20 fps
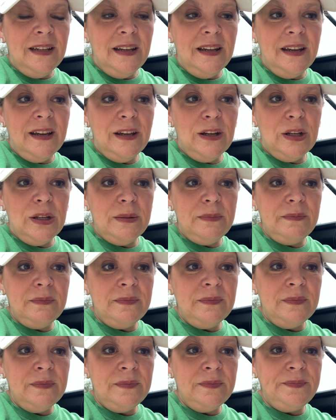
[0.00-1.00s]
um,
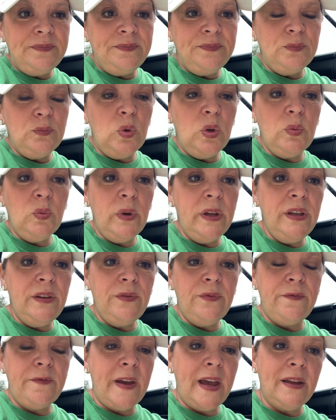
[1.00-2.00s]
when we
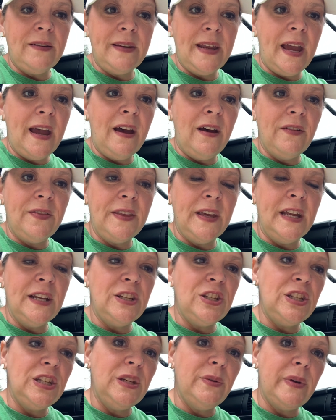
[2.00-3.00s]
found out that
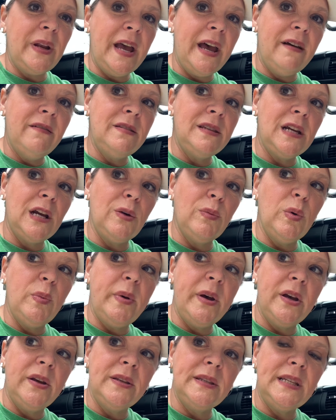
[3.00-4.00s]
she would have cerebral
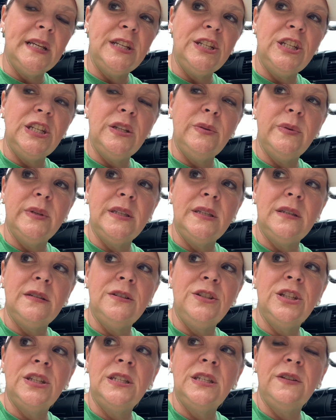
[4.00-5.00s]
palsy, she was
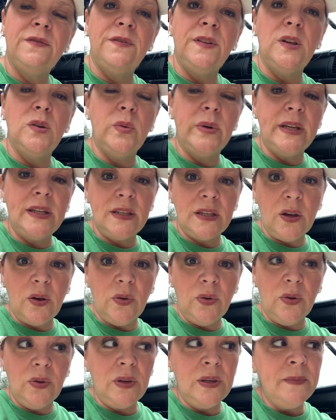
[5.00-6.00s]
just a few weeks
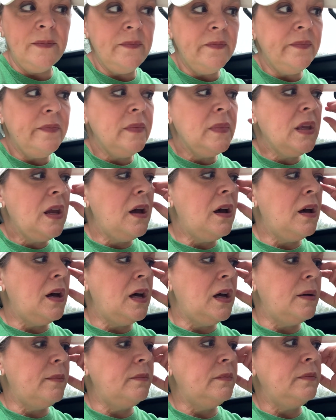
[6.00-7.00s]
old.
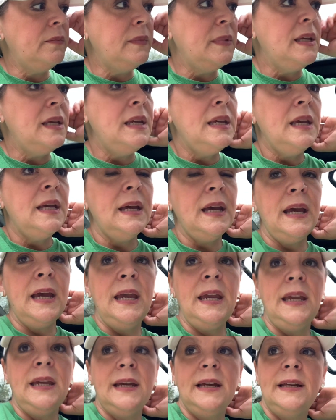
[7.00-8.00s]
Um,
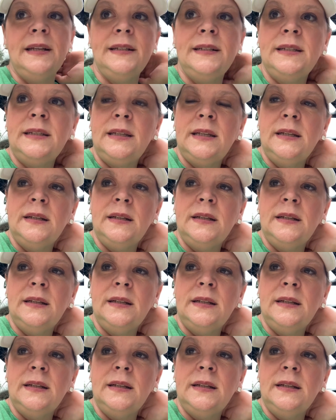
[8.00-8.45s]
and